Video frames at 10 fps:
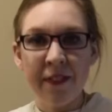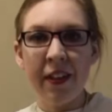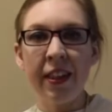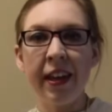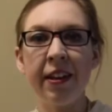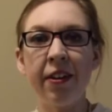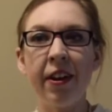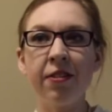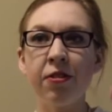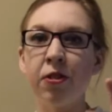And then you're
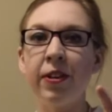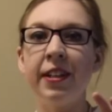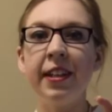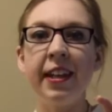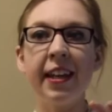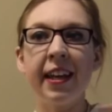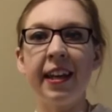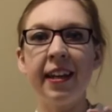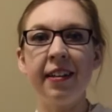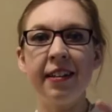also going to need a
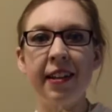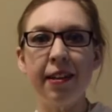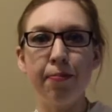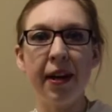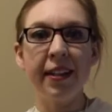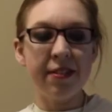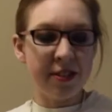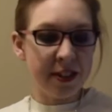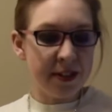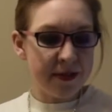handy dandy
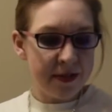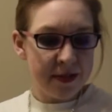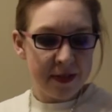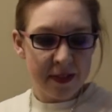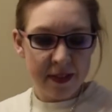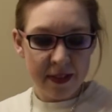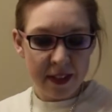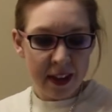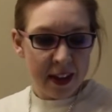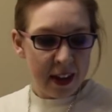pencil
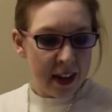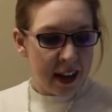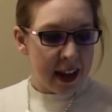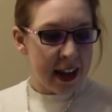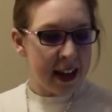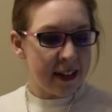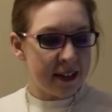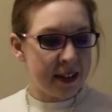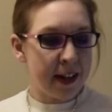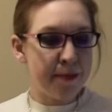and
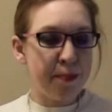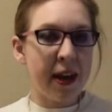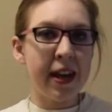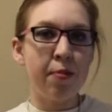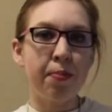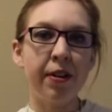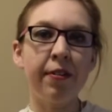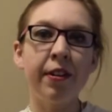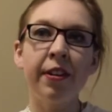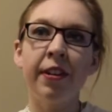some
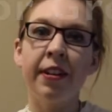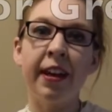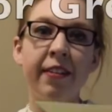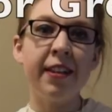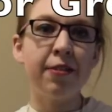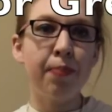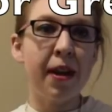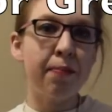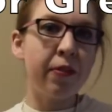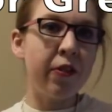paper. Now this
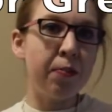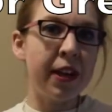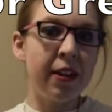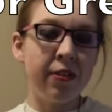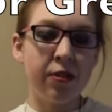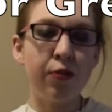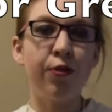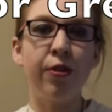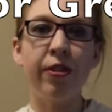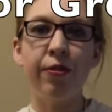paper will be used
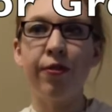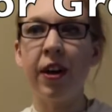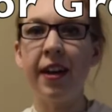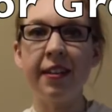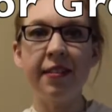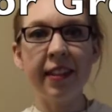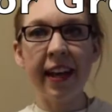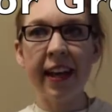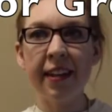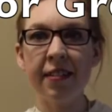for the frog's
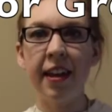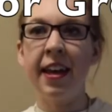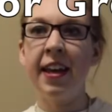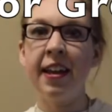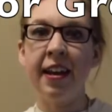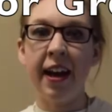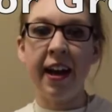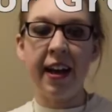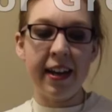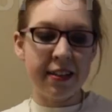legs and
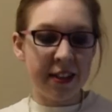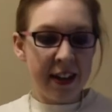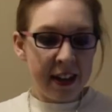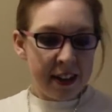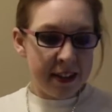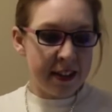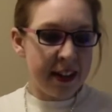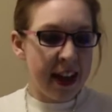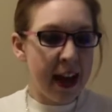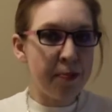eyes. Since
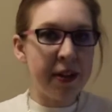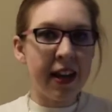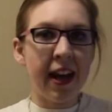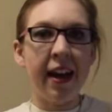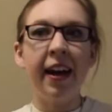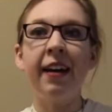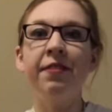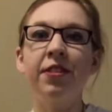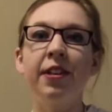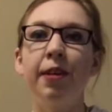I happen to
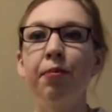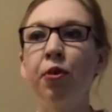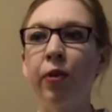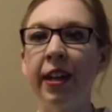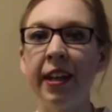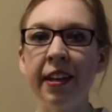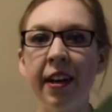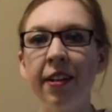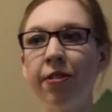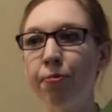have some green
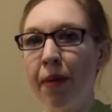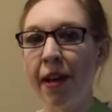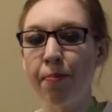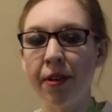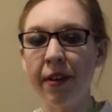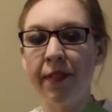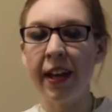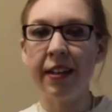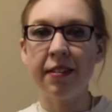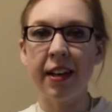colored paper,
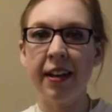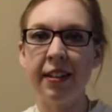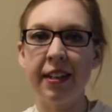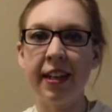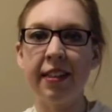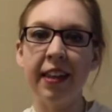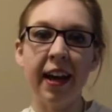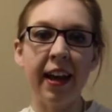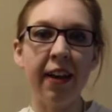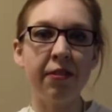I decided to get
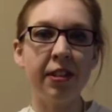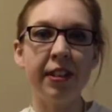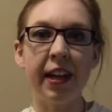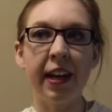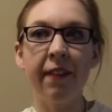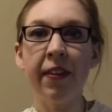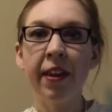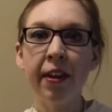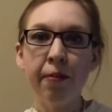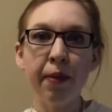that out today
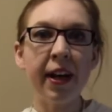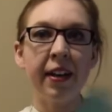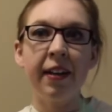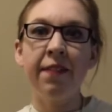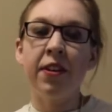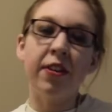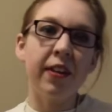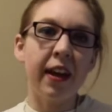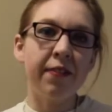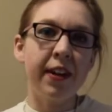but if you don't
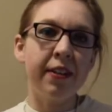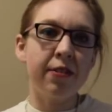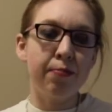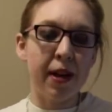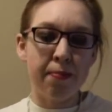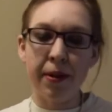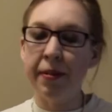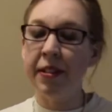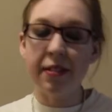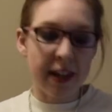have colored paper,
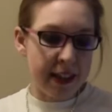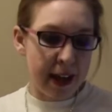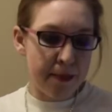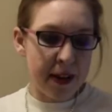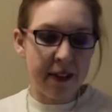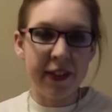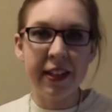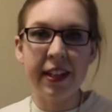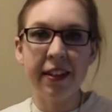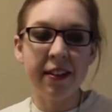it's not that big of a
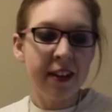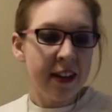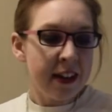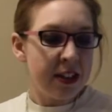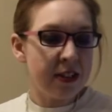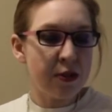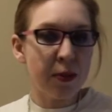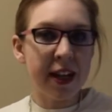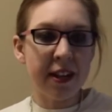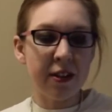deal. Just
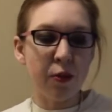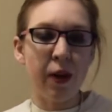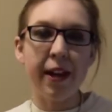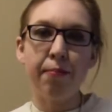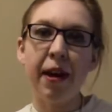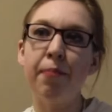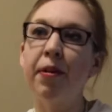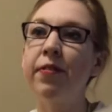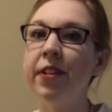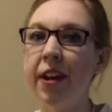regular white
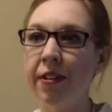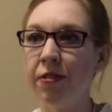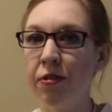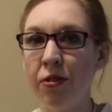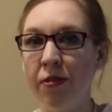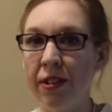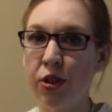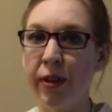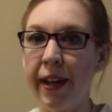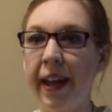paper will also do the
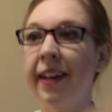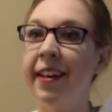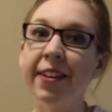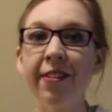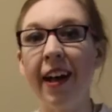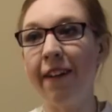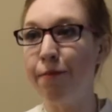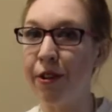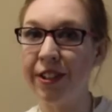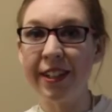trick. And then you'll
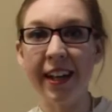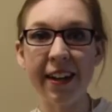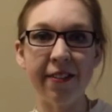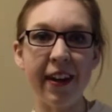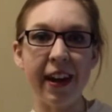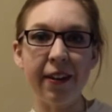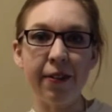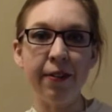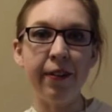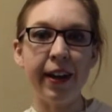have more to decorate.
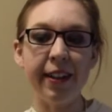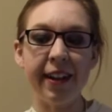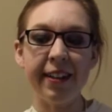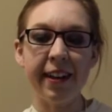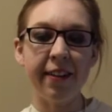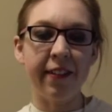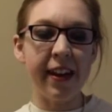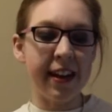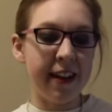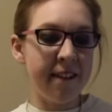Ooh, I like
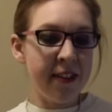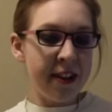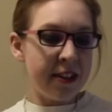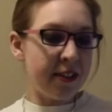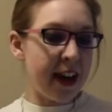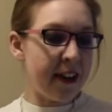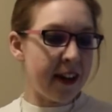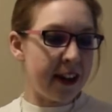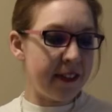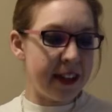decorating. So
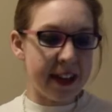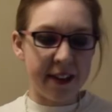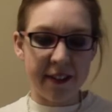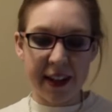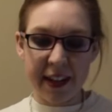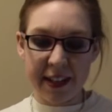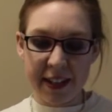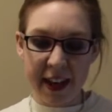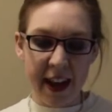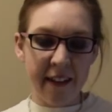how are we decorating
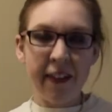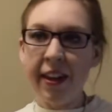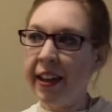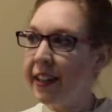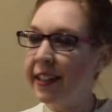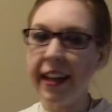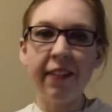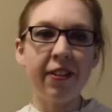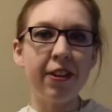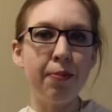today? Today
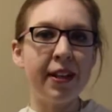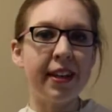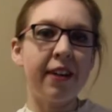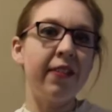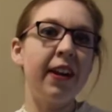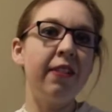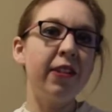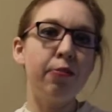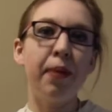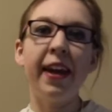we're gonna to be decorating
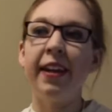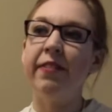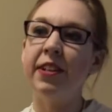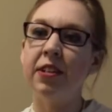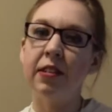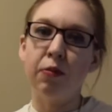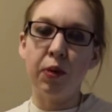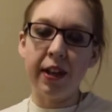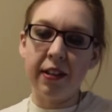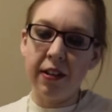with paint, which is
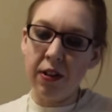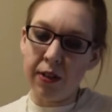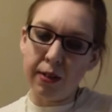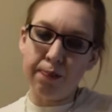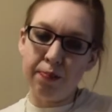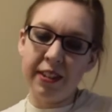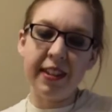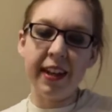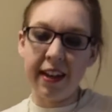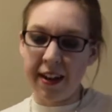what you're
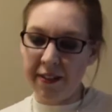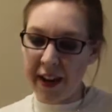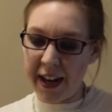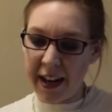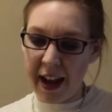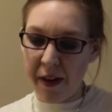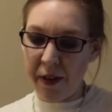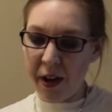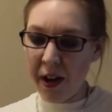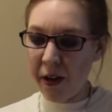sitting on right now.
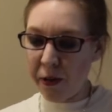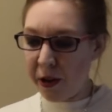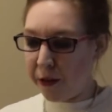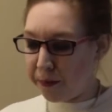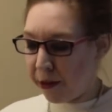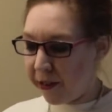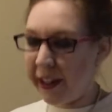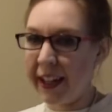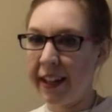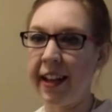Oh, oh
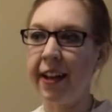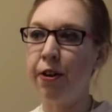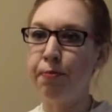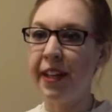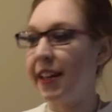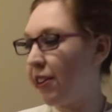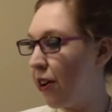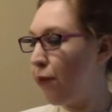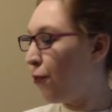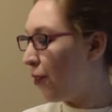boy! Can I open it?
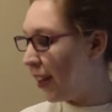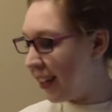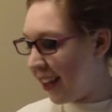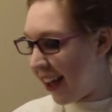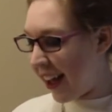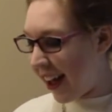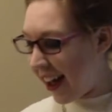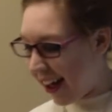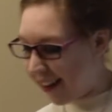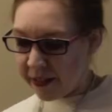Go for it.
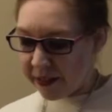Yeah!